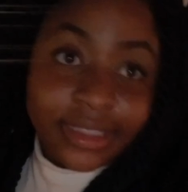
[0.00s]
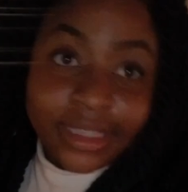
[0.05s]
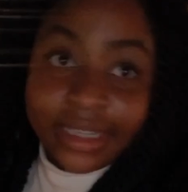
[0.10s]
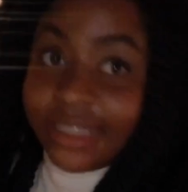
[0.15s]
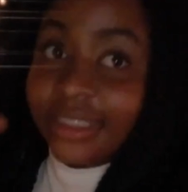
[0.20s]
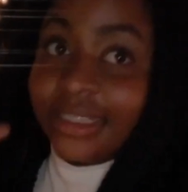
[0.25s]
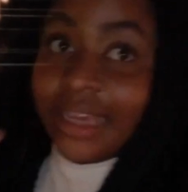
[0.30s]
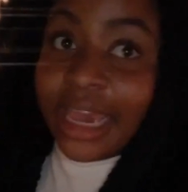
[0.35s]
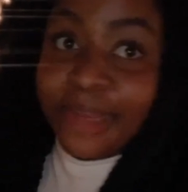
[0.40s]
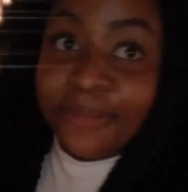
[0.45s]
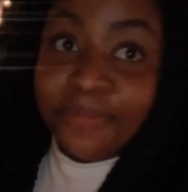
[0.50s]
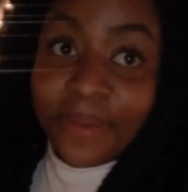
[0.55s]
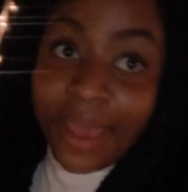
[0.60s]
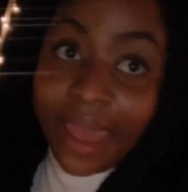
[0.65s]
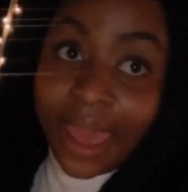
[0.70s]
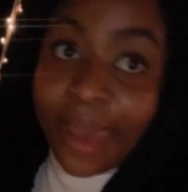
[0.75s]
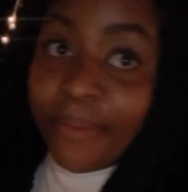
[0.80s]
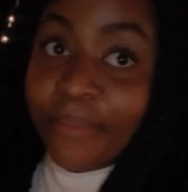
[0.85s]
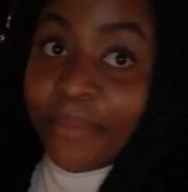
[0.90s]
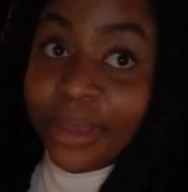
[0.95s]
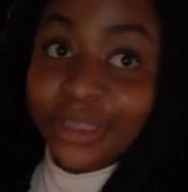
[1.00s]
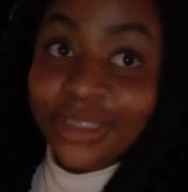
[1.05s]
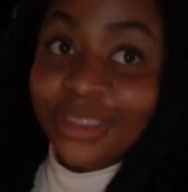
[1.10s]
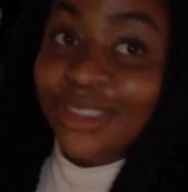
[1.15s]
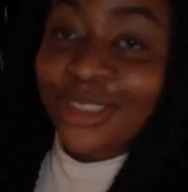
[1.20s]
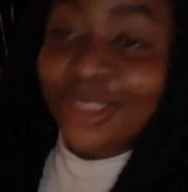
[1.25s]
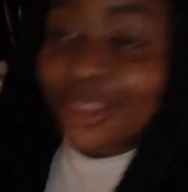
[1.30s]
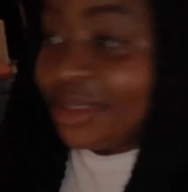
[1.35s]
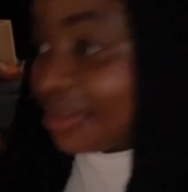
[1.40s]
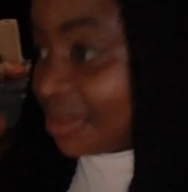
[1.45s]
It is 8 p.m.
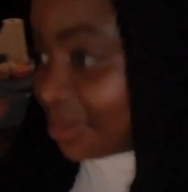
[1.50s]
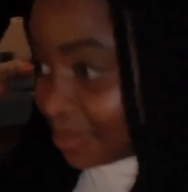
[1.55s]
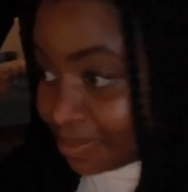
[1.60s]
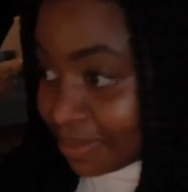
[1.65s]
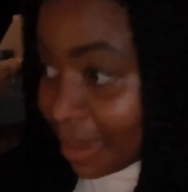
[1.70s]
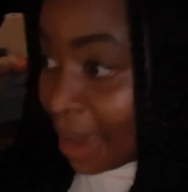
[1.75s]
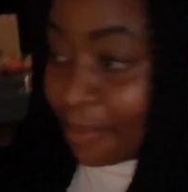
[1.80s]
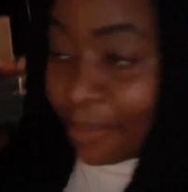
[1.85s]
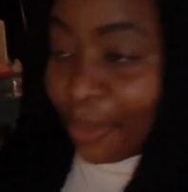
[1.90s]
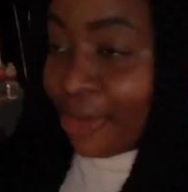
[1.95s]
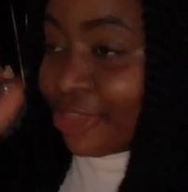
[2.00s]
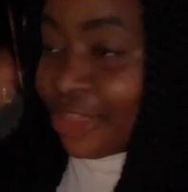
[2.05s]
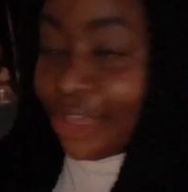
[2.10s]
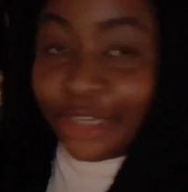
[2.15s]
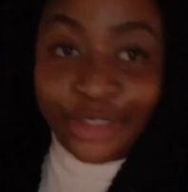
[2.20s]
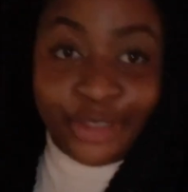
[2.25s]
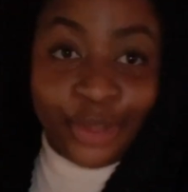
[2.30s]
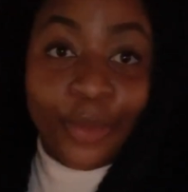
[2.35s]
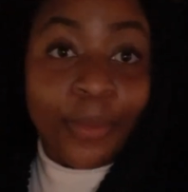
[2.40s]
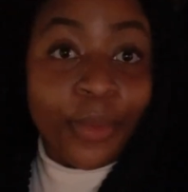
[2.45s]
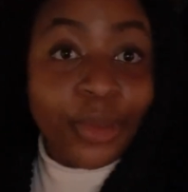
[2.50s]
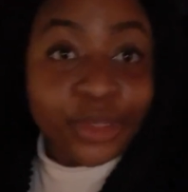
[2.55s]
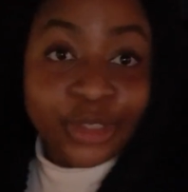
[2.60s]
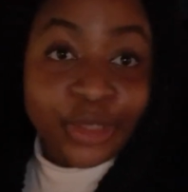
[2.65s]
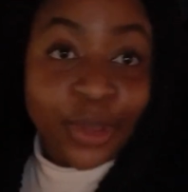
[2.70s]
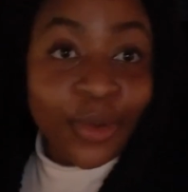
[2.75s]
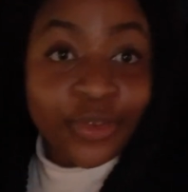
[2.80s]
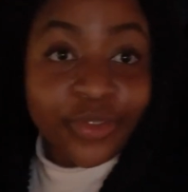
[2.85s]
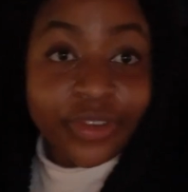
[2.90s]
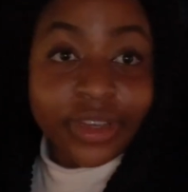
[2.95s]
My birthday is almost
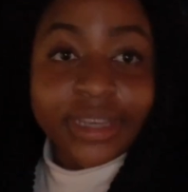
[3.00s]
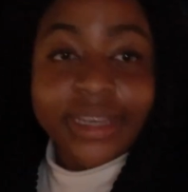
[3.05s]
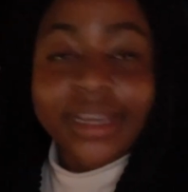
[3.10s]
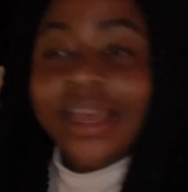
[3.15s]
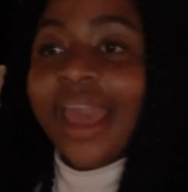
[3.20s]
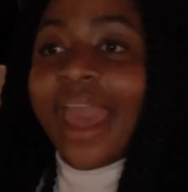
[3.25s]
over.